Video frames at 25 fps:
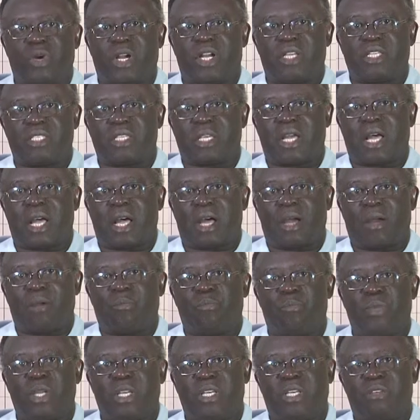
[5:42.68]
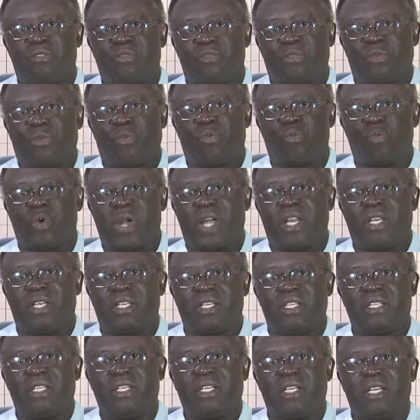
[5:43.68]
words are meaningful
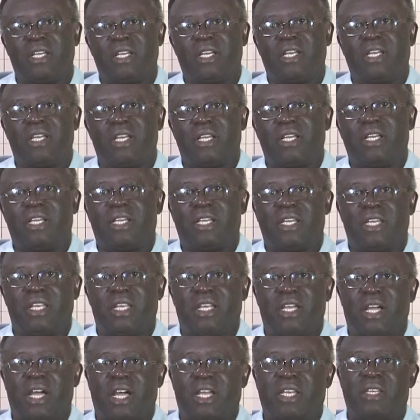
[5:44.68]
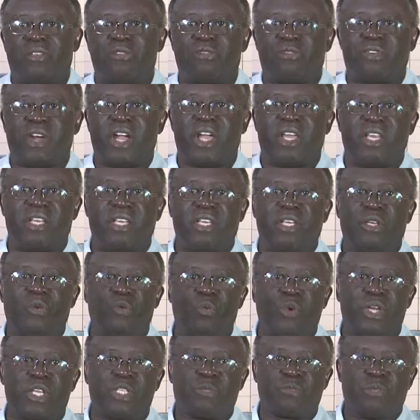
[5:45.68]
when they are defined
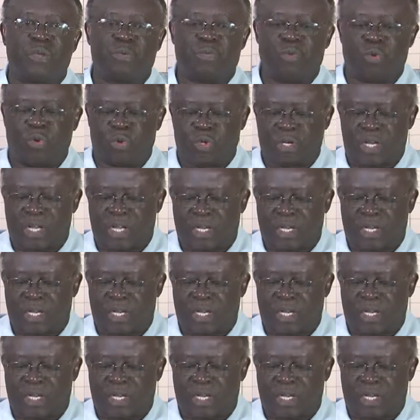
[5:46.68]
in ways people